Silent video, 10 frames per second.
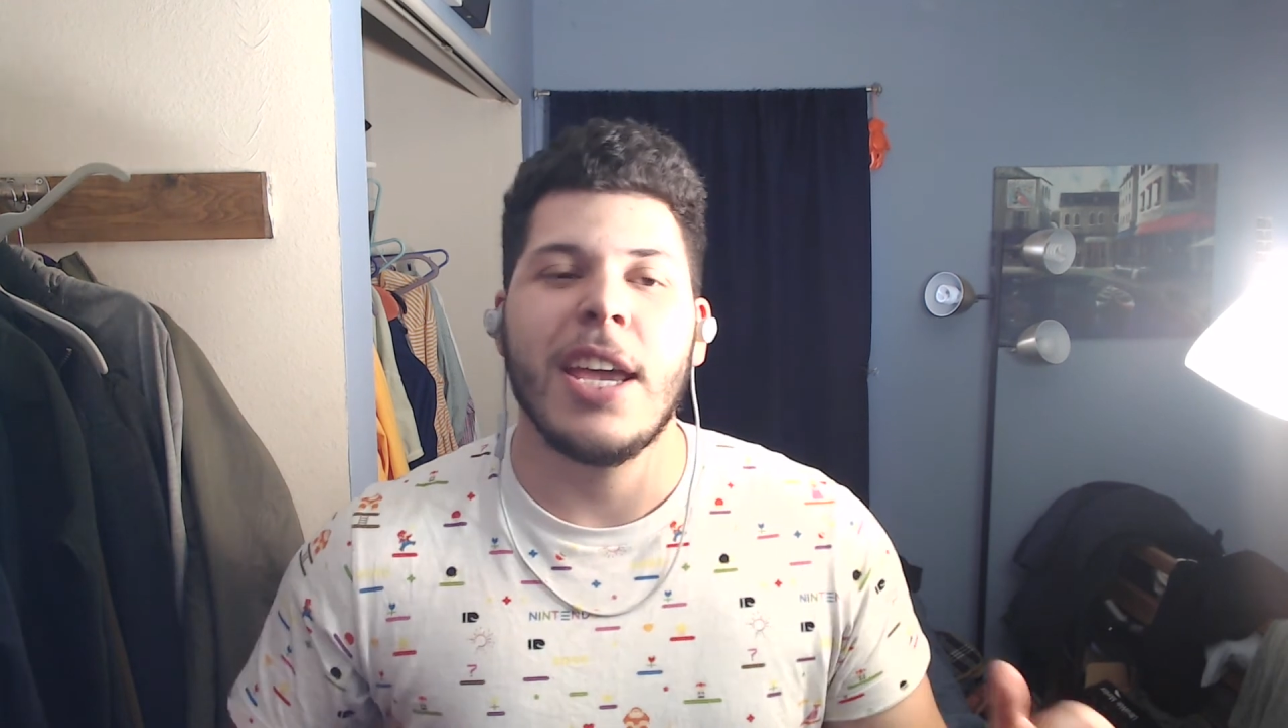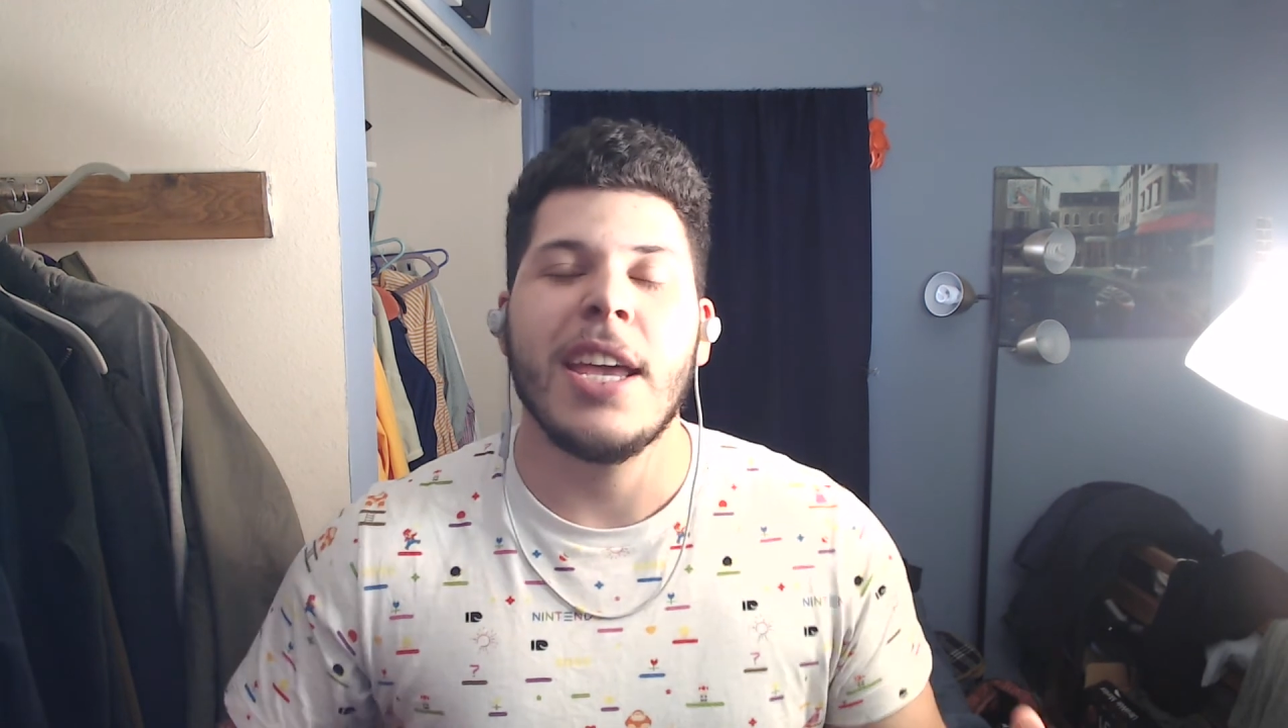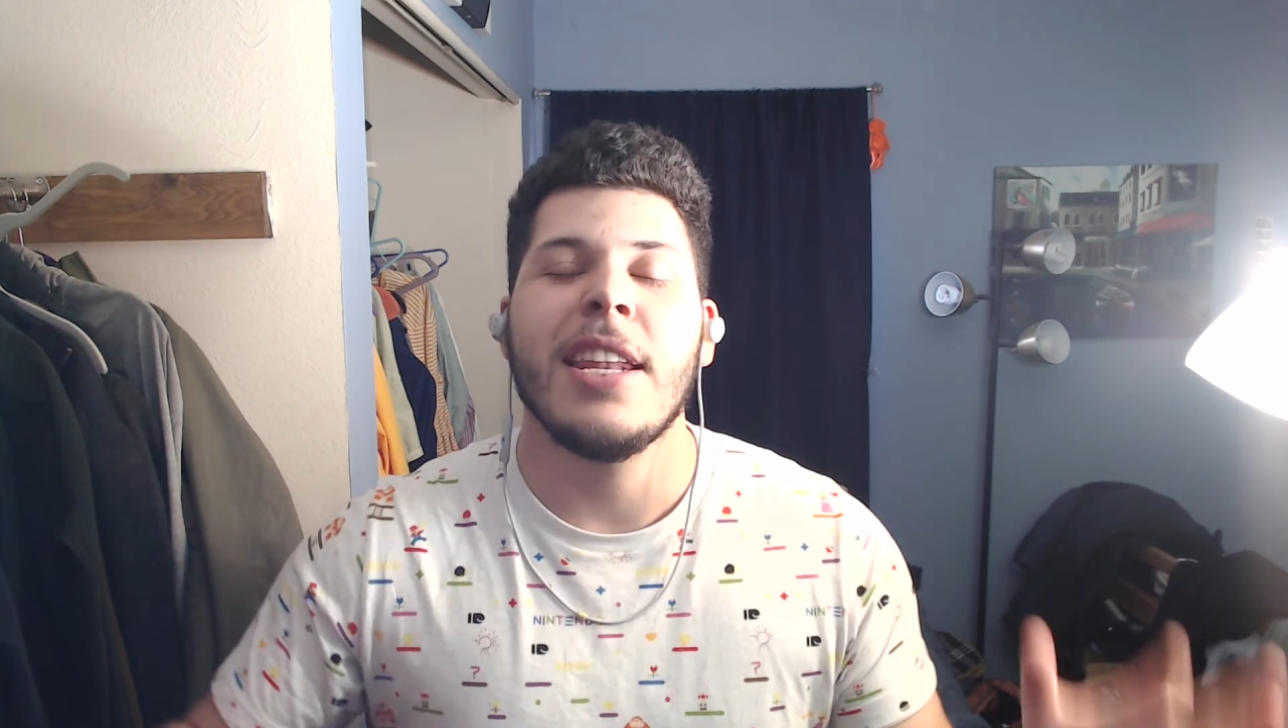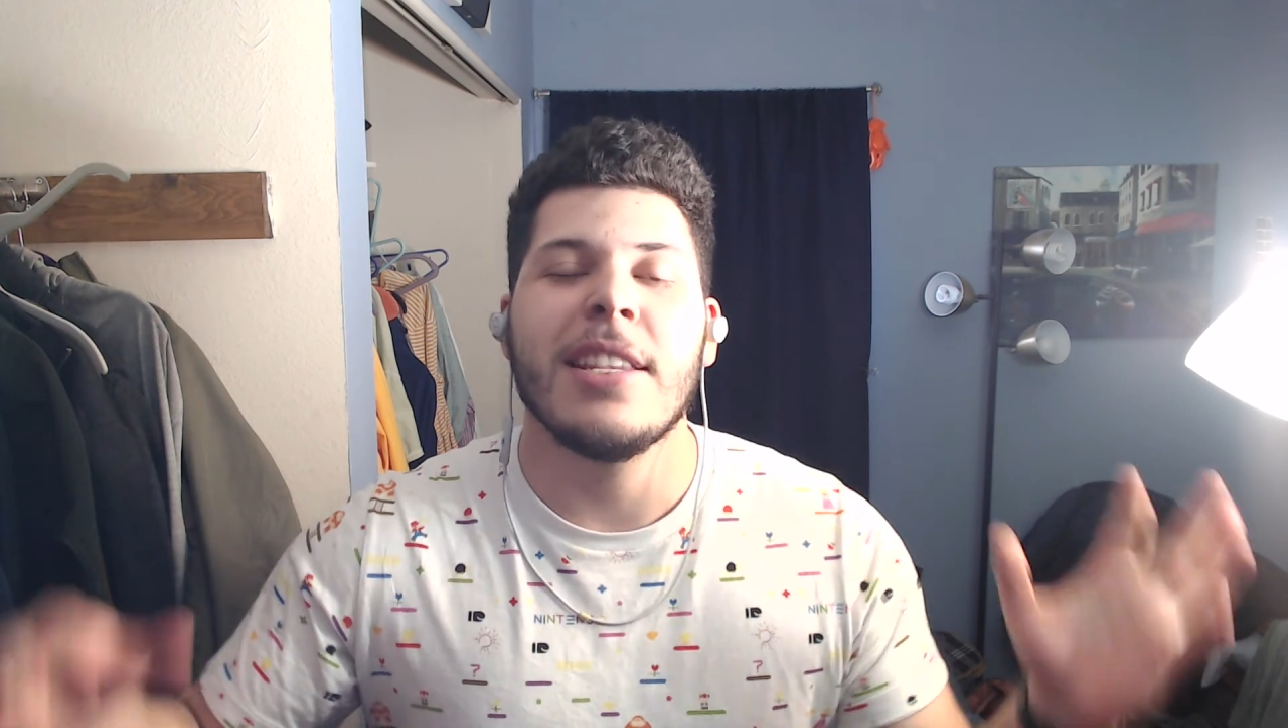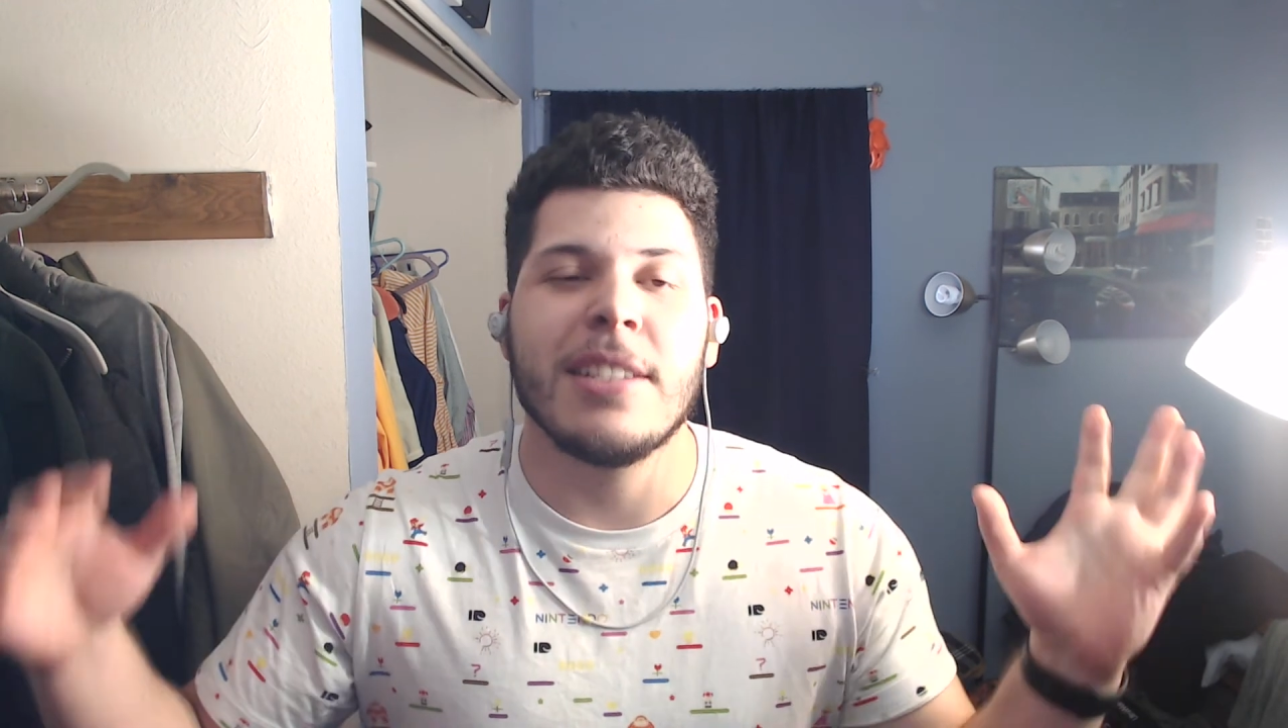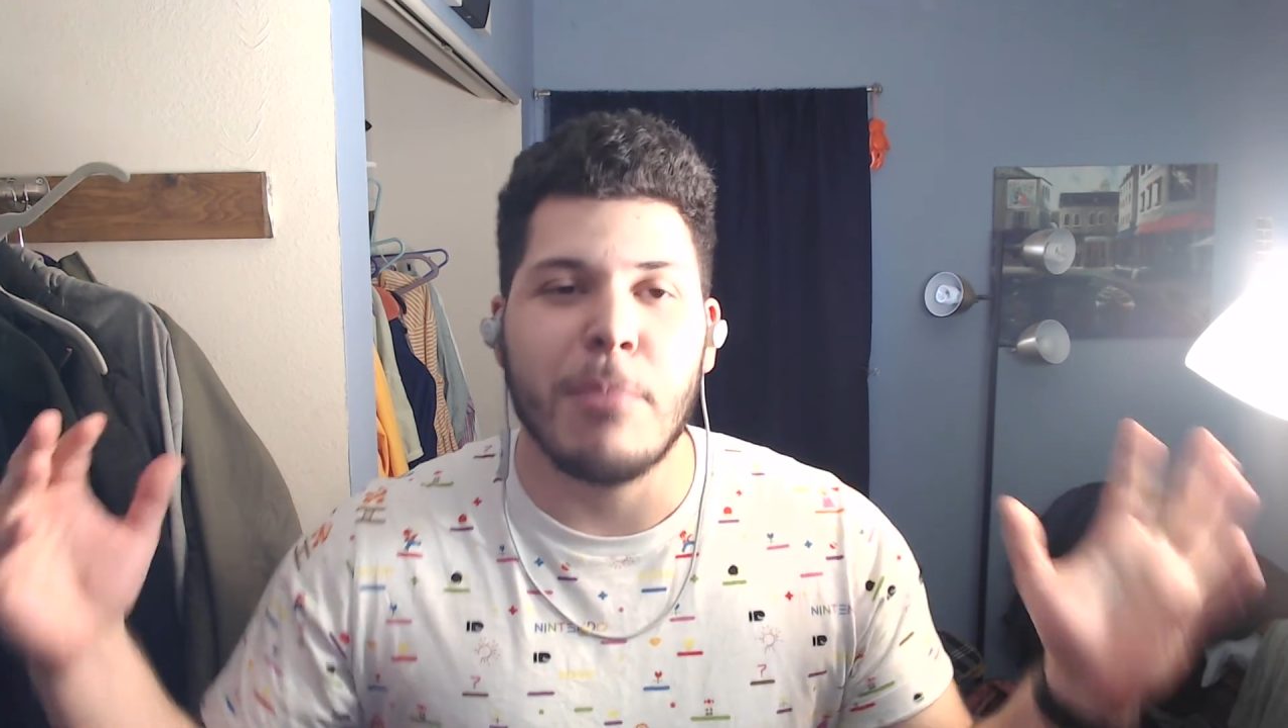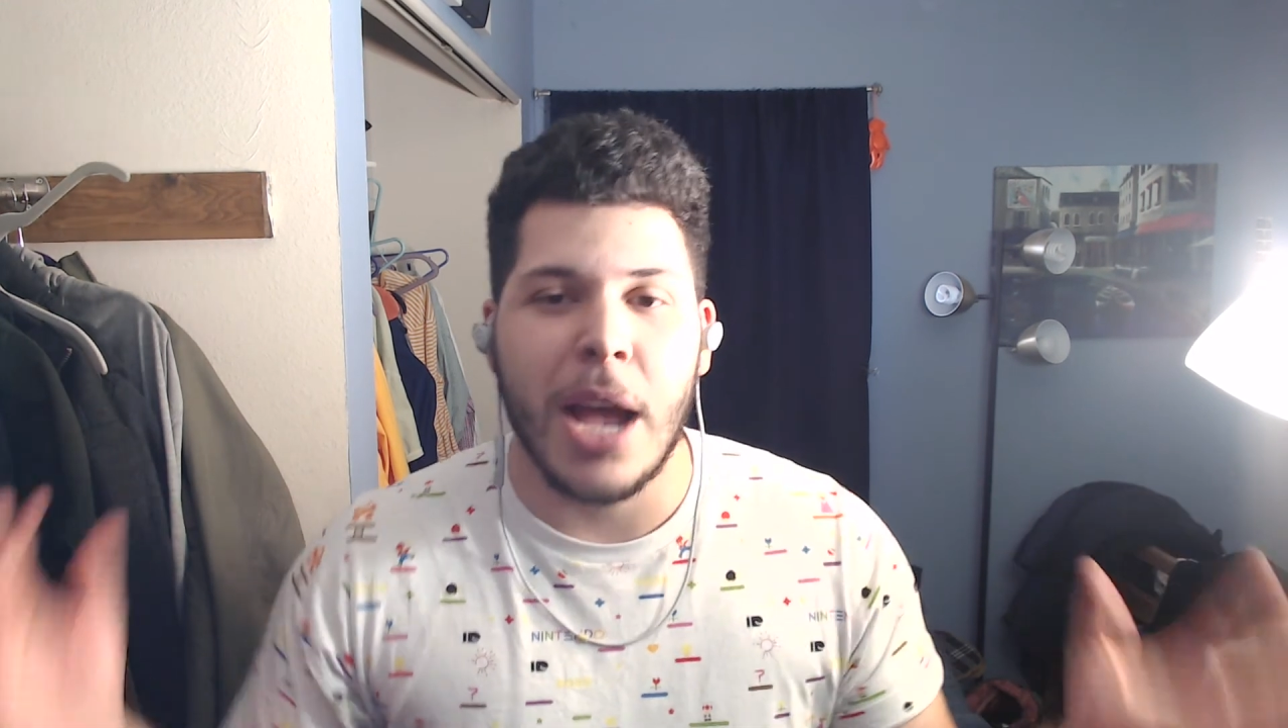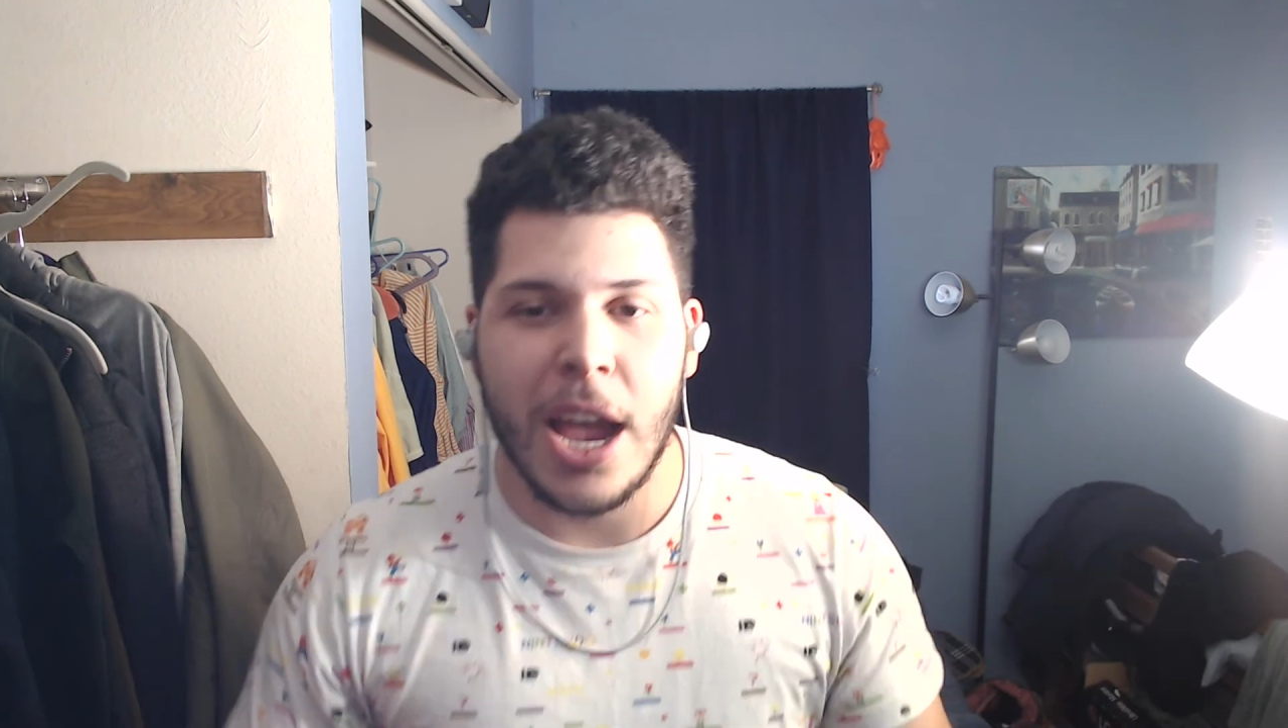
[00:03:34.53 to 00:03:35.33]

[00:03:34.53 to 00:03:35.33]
It is my